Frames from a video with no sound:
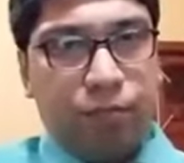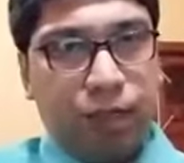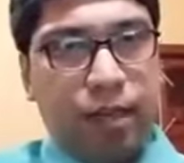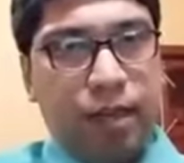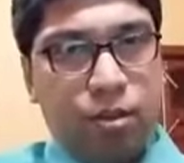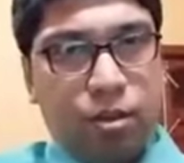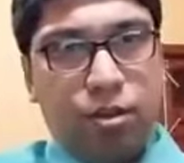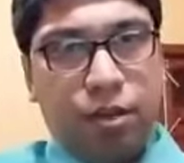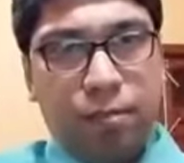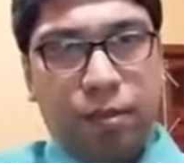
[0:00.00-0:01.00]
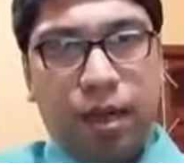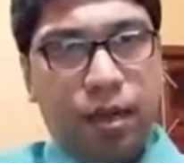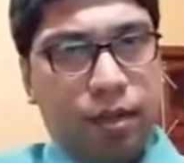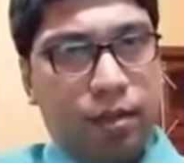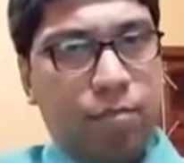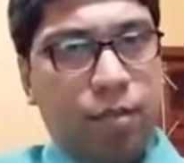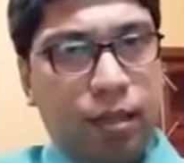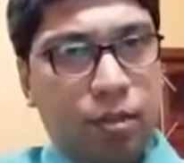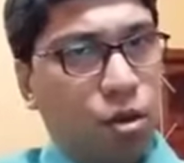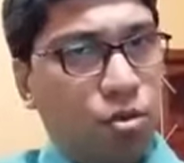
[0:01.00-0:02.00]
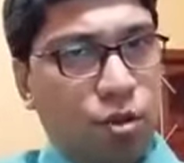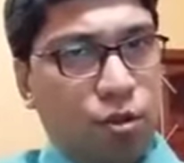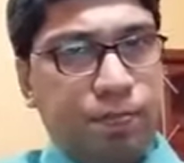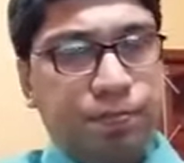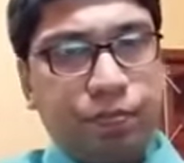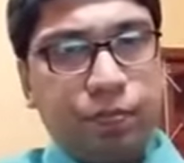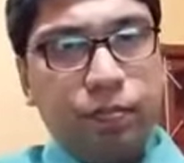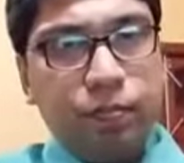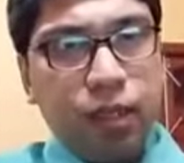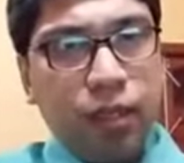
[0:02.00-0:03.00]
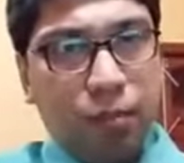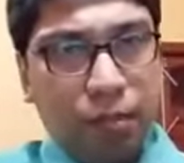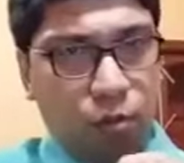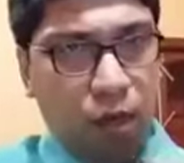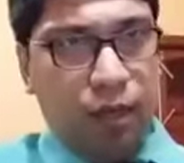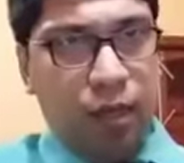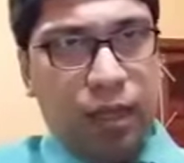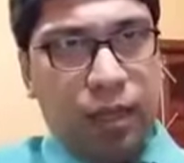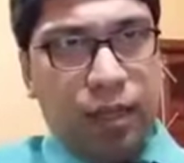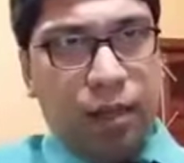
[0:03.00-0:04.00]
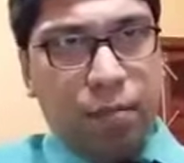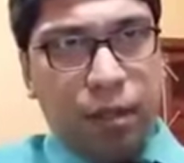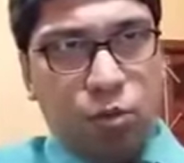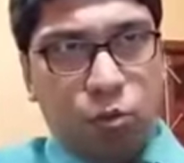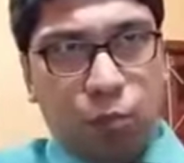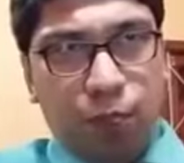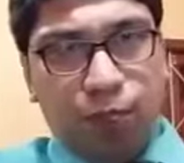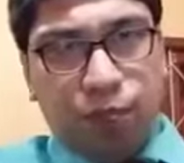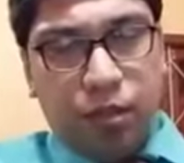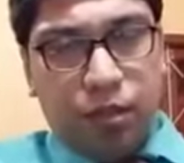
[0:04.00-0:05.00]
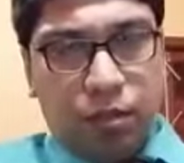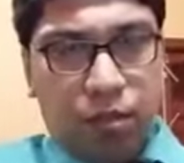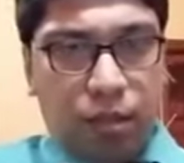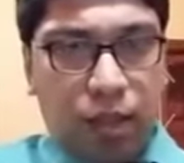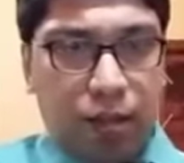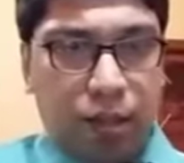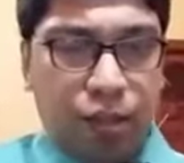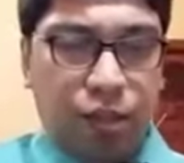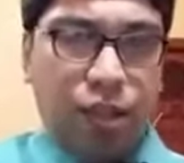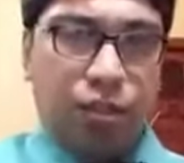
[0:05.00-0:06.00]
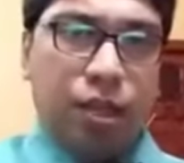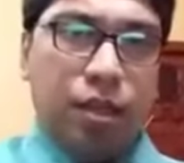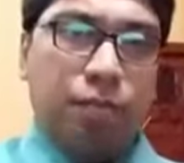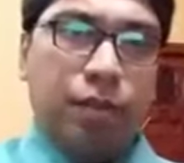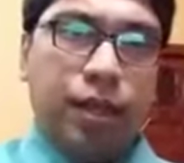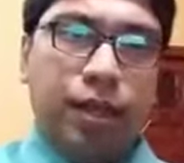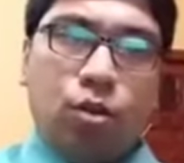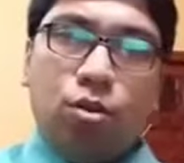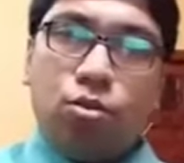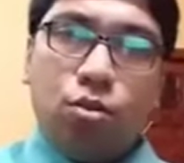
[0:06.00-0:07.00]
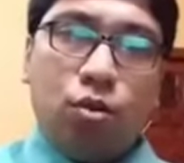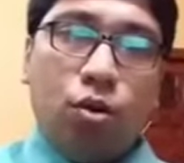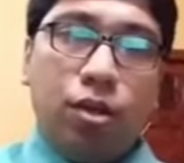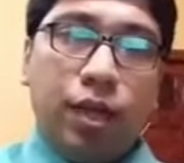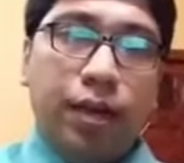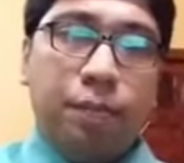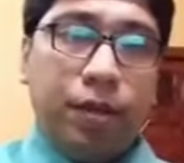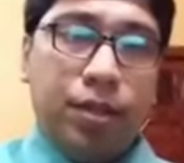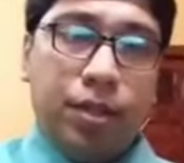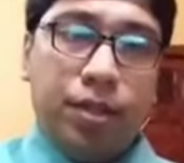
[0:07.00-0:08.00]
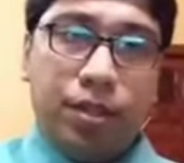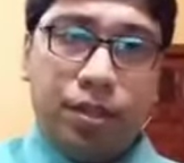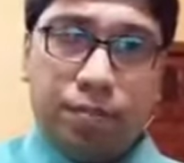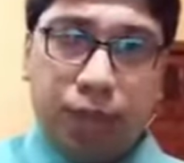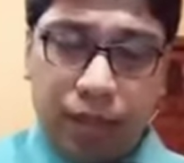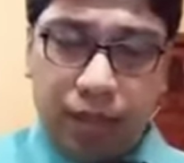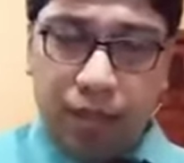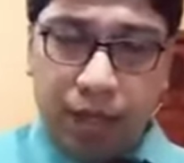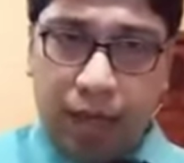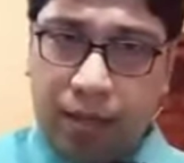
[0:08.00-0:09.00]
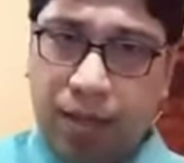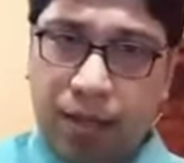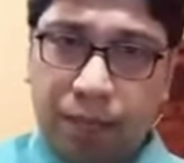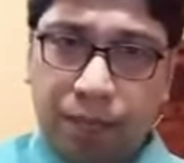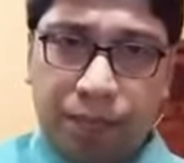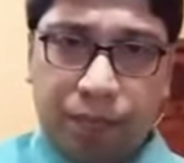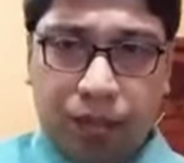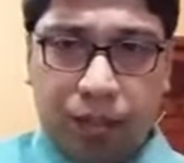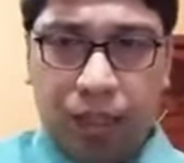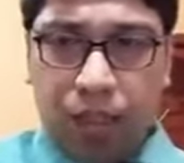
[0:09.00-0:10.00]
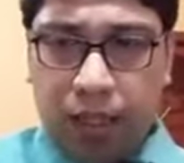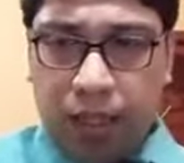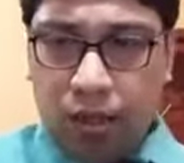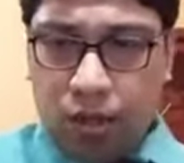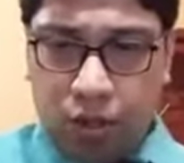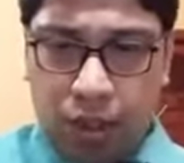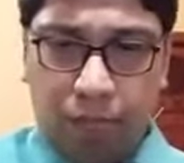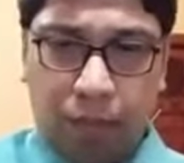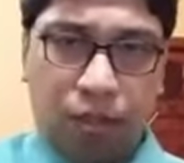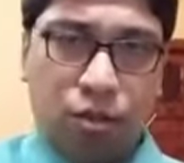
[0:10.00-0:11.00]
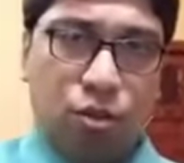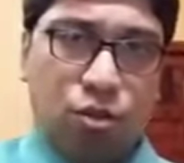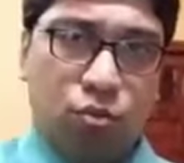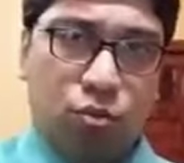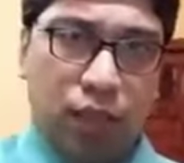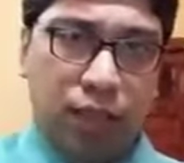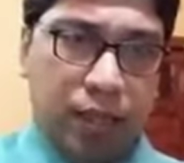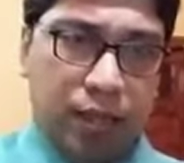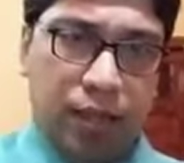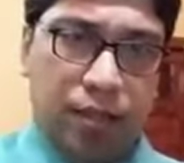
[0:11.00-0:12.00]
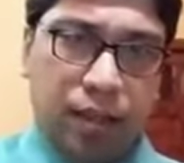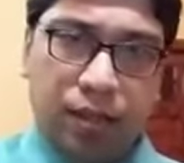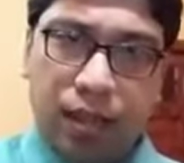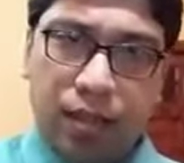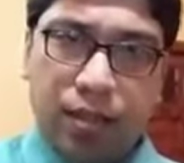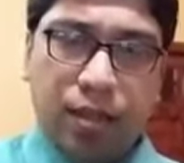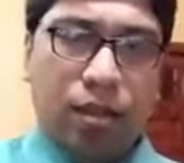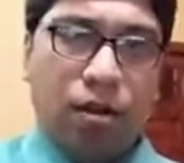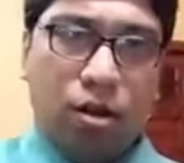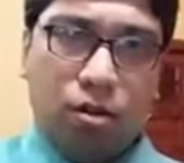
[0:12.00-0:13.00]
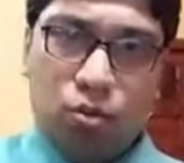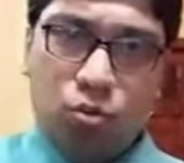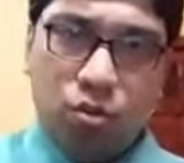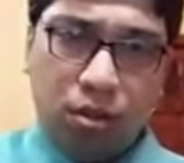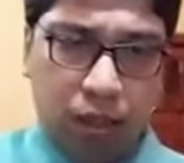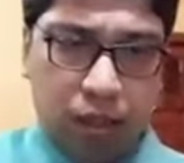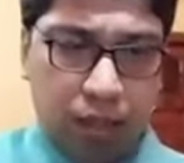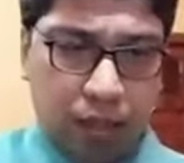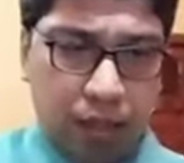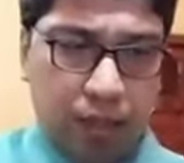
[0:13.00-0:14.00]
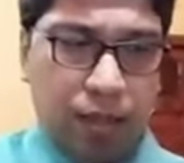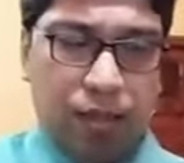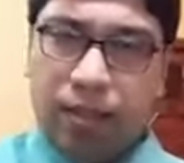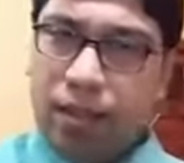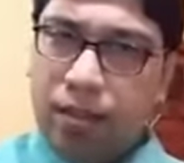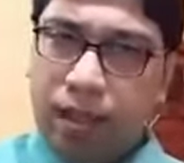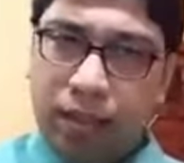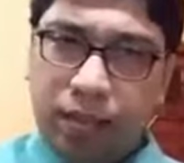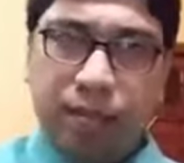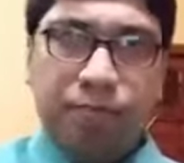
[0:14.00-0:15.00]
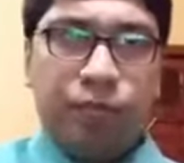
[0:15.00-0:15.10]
that has already been directed by the doctor. Number 1. Number 2, the discharge certificate also contain patient's hygiene. He or she must not do this and this and this, or do this and this and this and this,